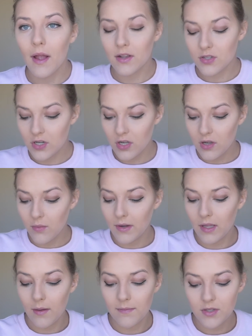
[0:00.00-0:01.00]
extra when
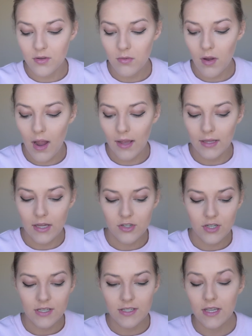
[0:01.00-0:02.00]
it comes to
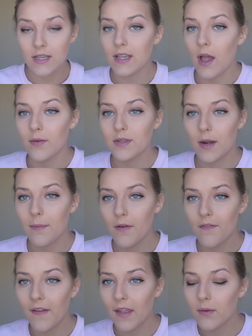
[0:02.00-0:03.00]
eyelashes because I was gonna
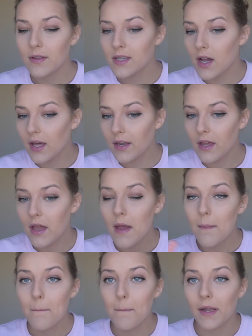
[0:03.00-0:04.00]
put fake ones on,
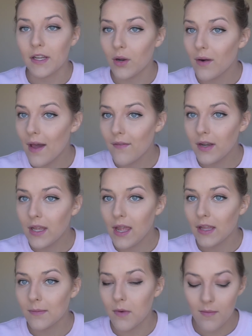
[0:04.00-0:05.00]
but I don't have any
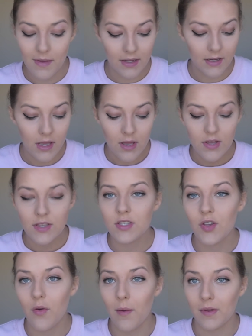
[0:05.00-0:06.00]
at the moment,
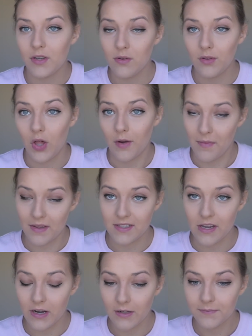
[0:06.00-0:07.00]
so I'm gonna do a lot of
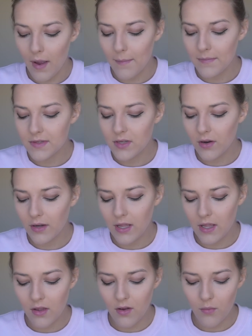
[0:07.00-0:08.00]
mascara. I'm
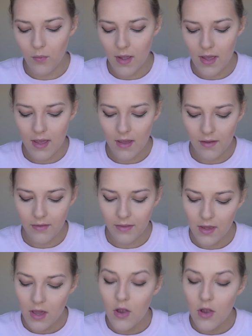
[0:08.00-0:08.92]
starting with